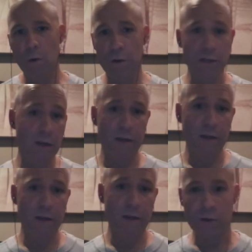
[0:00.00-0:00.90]
Or is it
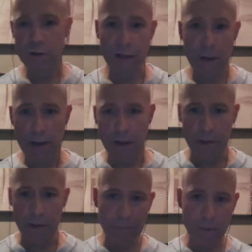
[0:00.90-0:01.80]
easier to say,
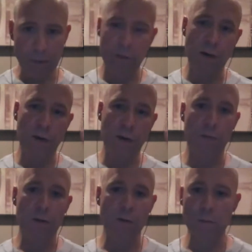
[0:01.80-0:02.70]
hey, I want to grab a
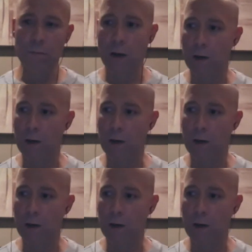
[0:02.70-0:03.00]
couple